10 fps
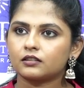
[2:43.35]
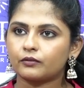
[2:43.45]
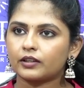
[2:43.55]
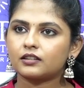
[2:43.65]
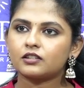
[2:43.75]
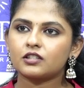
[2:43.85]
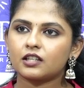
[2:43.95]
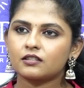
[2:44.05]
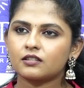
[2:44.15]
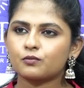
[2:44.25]
the weather
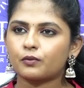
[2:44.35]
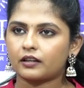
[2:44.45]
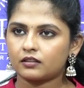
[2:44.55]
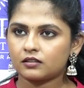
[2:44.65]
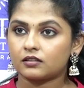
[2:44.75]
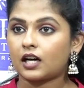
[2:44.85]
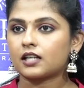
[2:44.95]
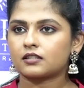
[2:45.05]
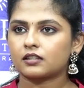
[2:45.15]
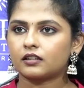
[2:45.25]
changes very
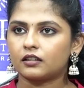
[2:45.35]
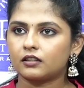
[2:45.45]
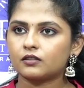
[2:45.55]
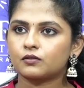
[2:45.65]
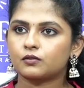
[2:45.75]
drastically.